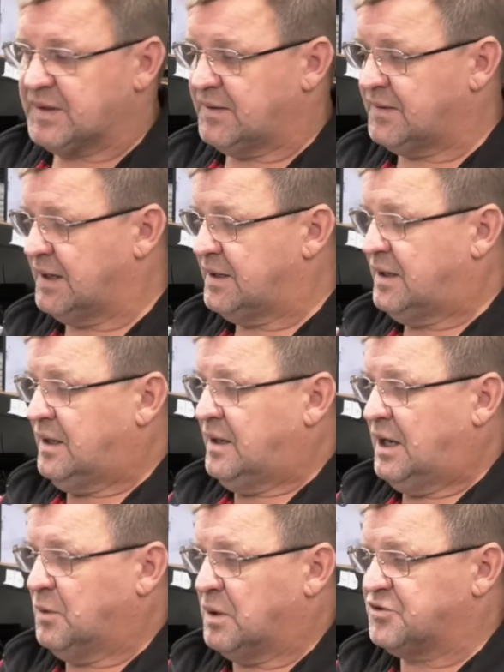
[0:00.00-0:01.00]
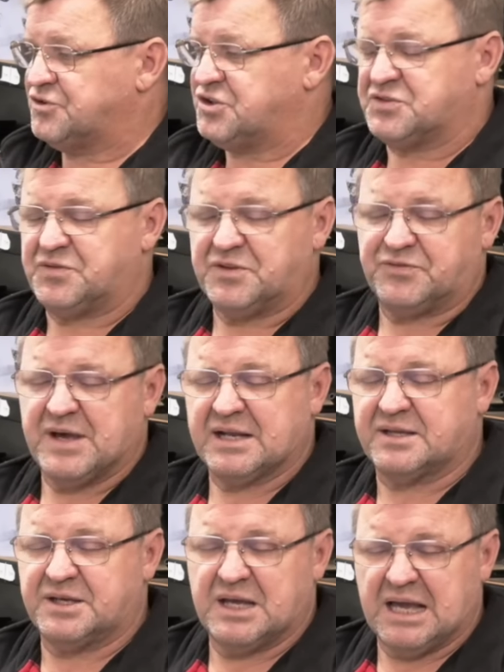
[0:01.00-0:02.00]
Right? And it wasn't just for the fact
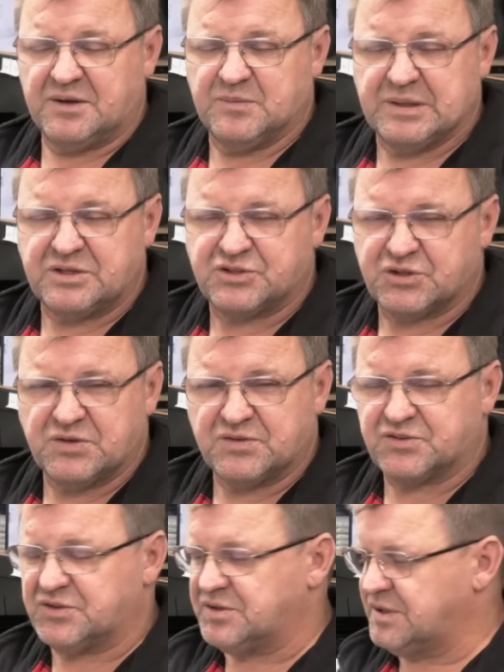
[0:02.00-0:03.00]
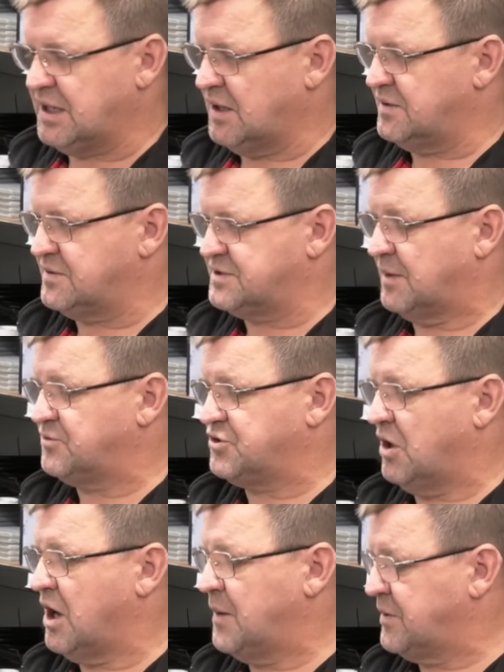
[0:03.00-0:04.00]
that it hadn't been serviced in some
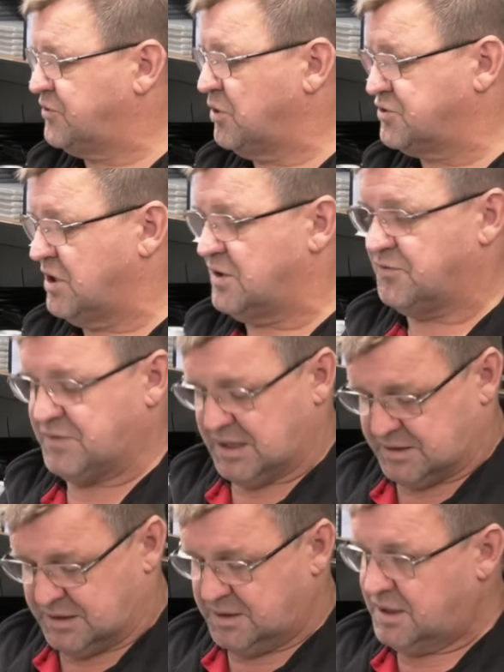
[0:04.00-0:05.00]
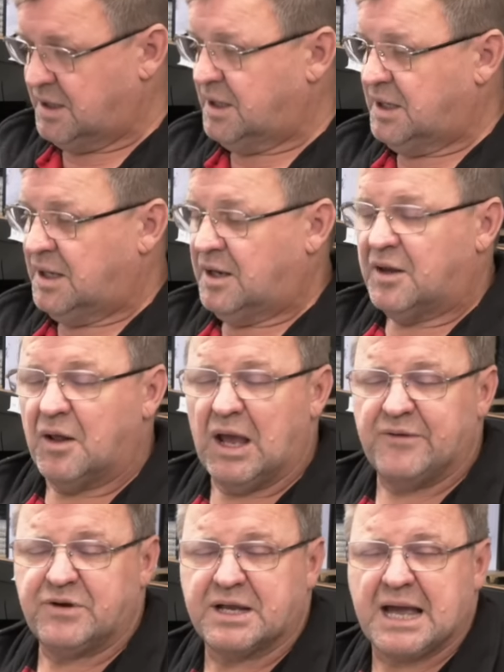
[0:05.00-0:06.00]
time. It's also the fact that
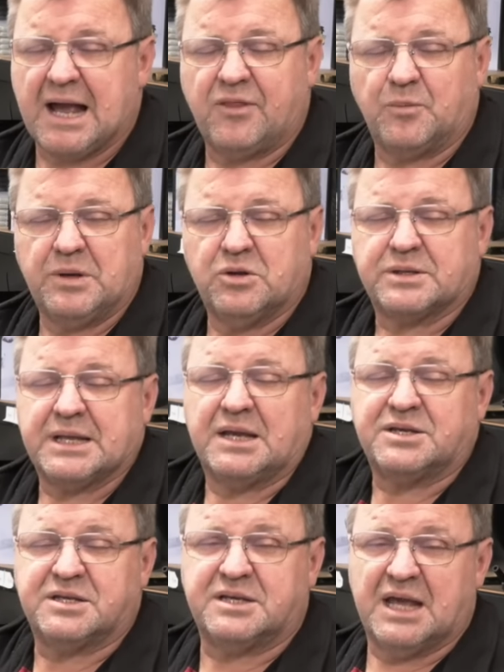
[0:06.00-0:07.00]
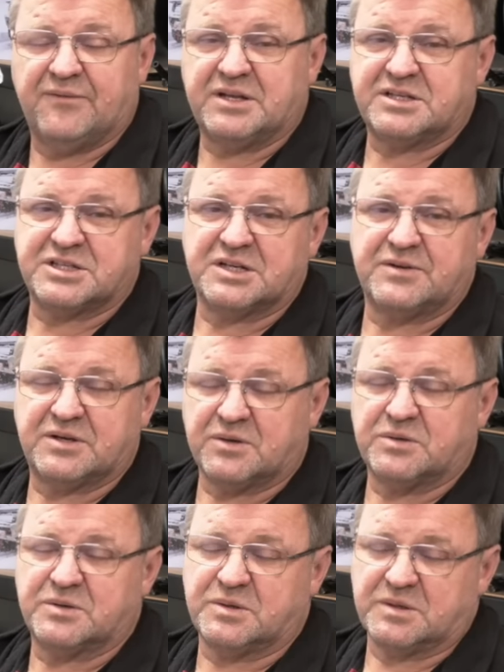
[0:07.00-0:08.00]
every car that we looked at didn't have an auxiliary
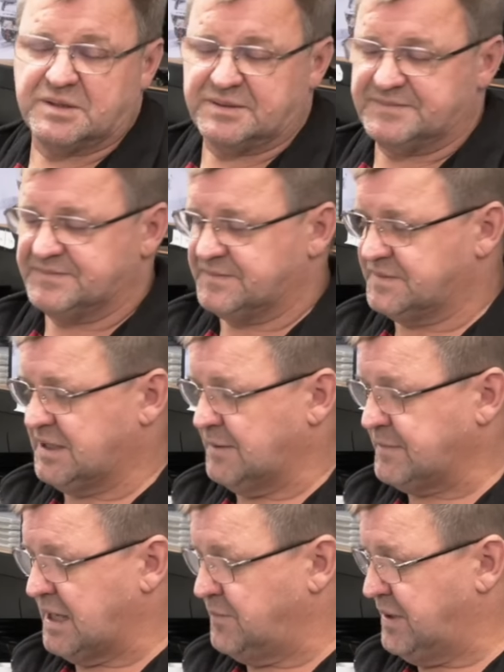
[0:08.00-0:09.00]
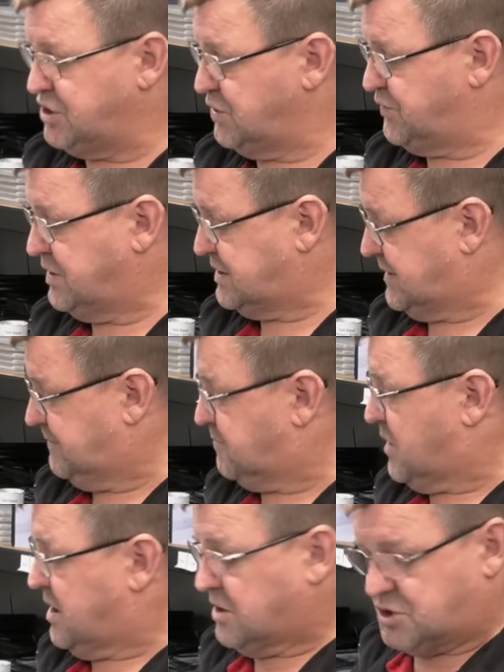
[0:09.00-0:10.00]
oil cooler on it. So that made a big difference.
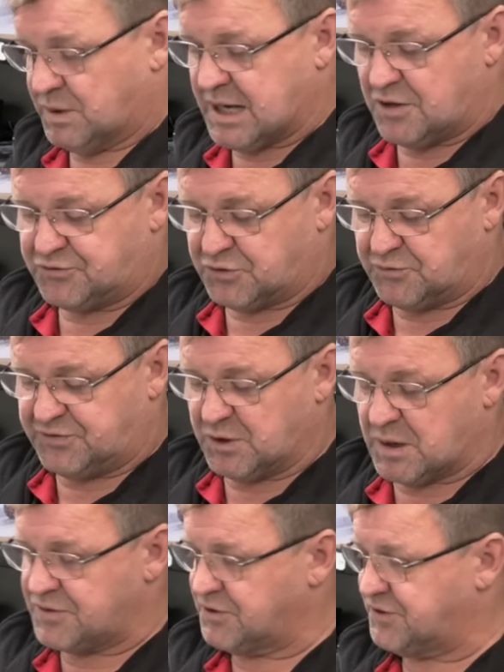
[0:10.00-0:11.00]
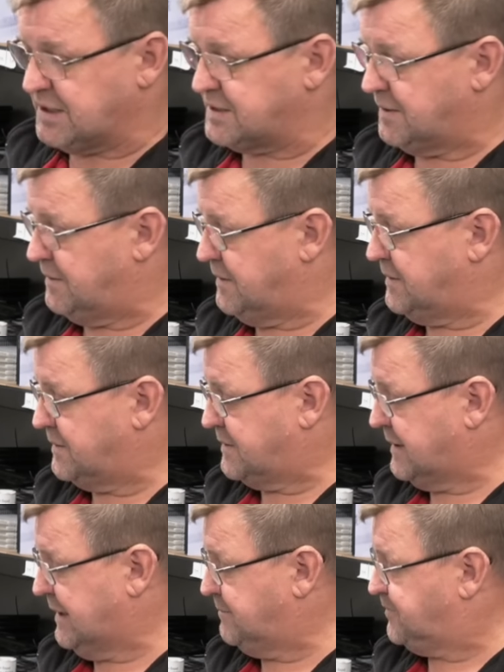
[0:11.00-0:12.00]
So we'll go through a few other things,
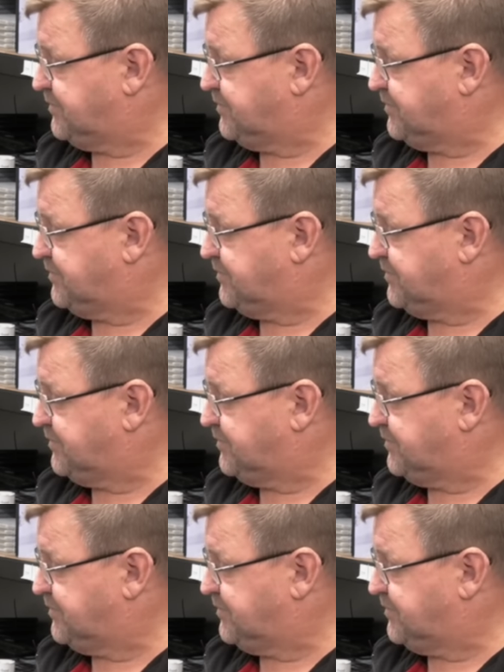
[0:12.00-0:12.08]
right?